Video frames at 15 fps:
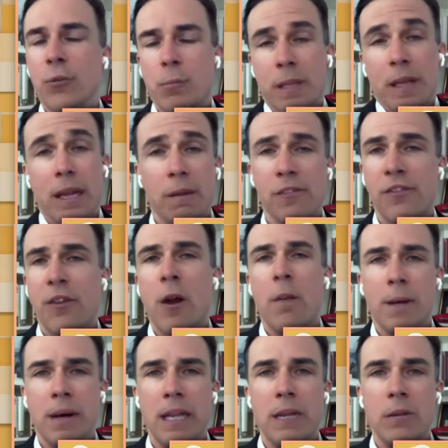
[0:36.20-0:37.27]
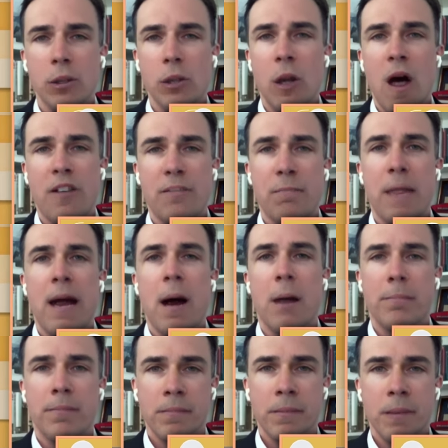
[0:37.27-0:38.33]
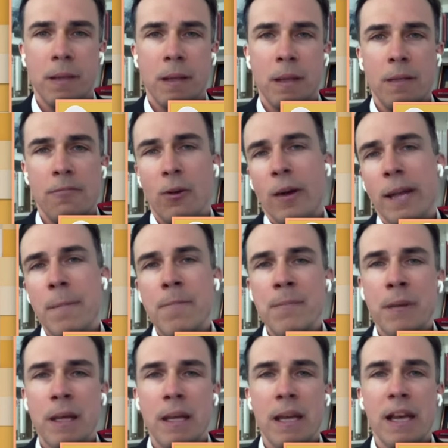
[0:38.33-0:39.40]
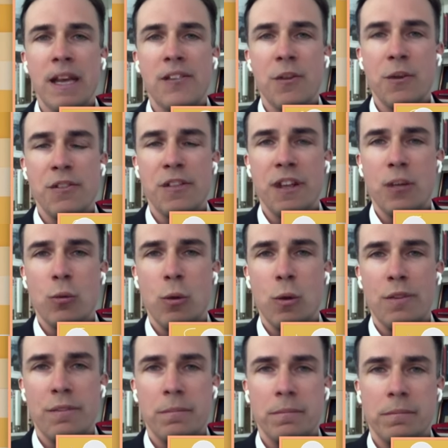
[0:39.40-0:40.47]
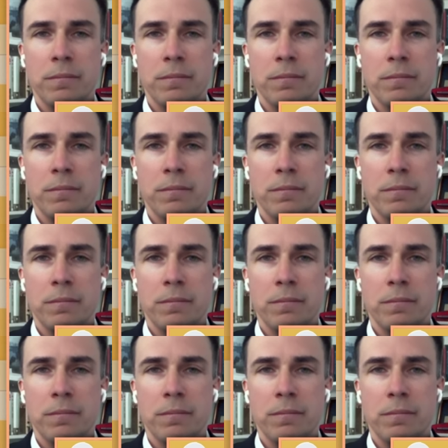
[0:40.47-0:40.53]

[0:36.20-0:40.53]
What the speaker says: it would be like, sorry, buddy, you lost. Pay up. For him, he gets his own set of rules.